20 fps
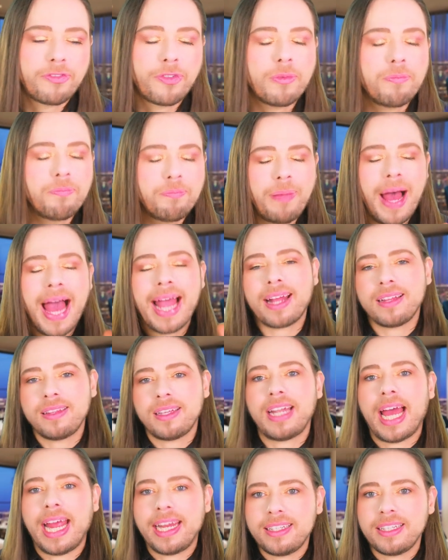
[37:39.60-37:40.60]
for back in
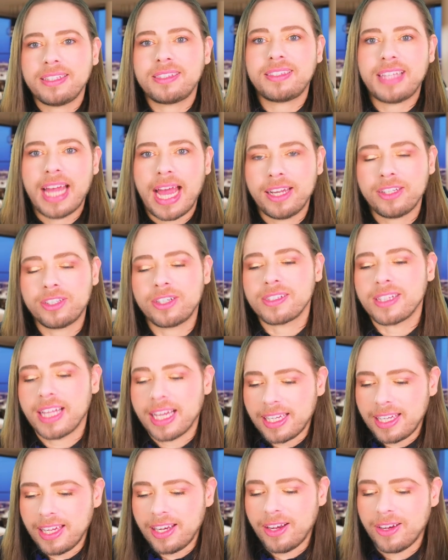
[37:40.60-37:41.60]
the 90s standards,
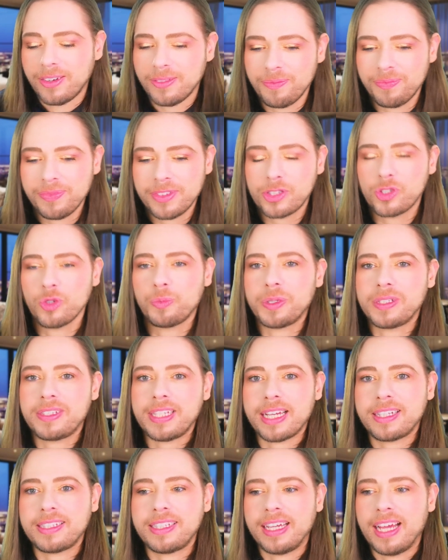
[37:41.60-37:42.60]
like you know, super
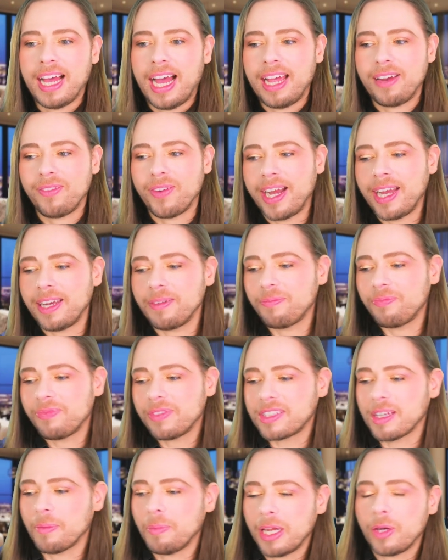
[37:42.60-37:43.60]
sexy guy, right?
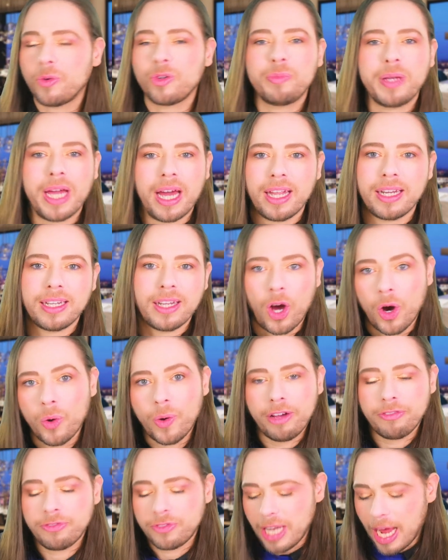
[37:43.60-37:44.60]
Somebody who would be on
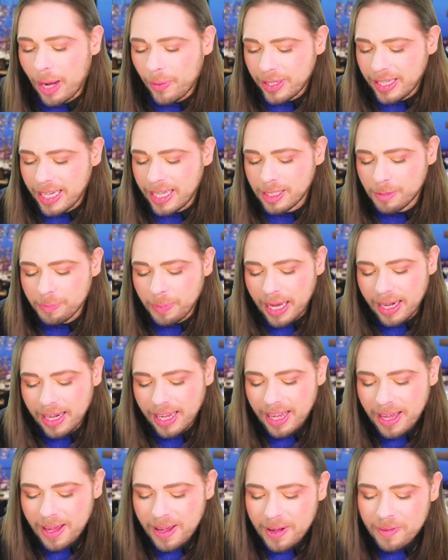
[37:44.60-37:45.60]
OF nowadays,
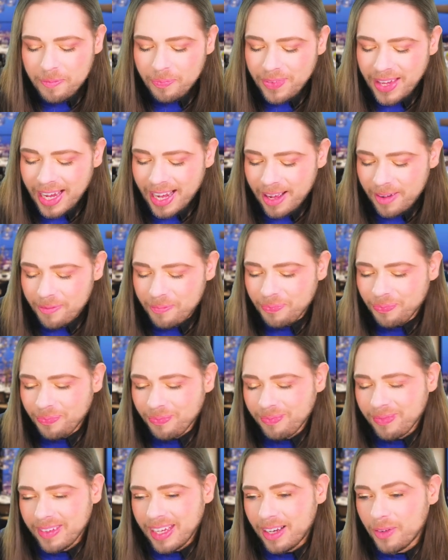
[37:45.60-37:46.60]
but.
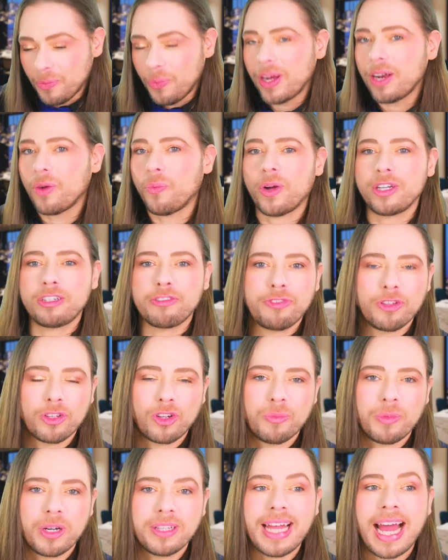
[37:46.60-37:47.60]
Um, what a
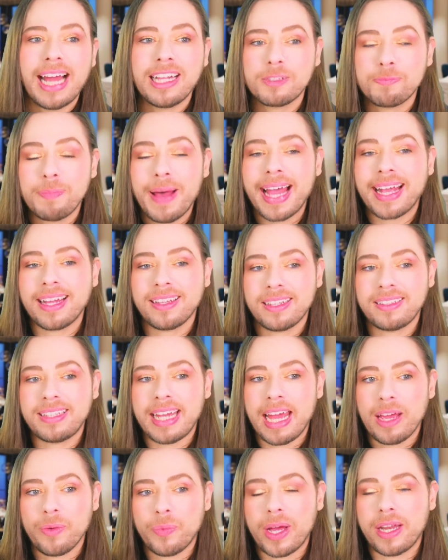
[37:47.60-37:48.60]
wonderful commercial. That's back in the
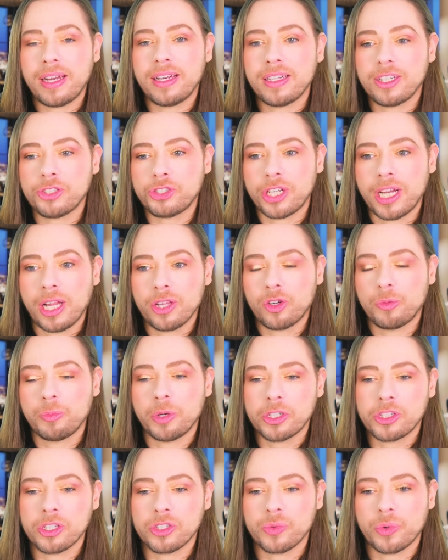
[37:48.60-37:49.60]
day when Chanel
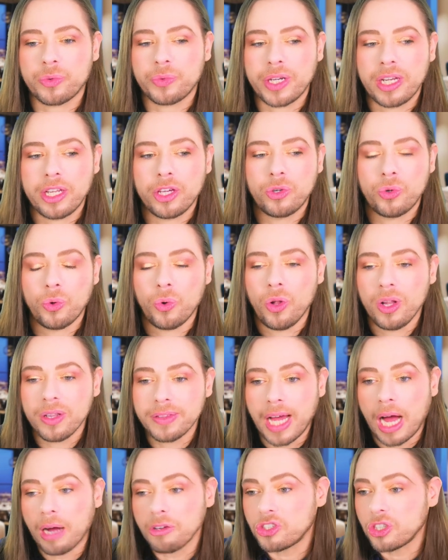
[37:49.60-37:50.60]
commercials were really
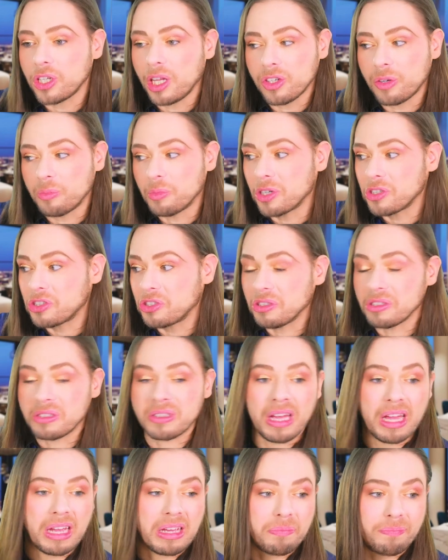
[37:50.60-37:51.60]
cool. Now Chanel commercial
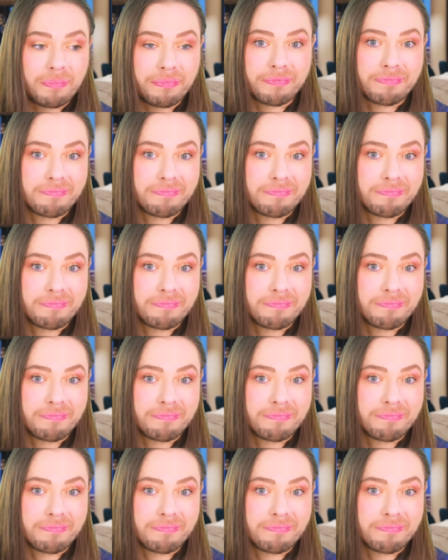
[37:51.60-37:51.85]
is like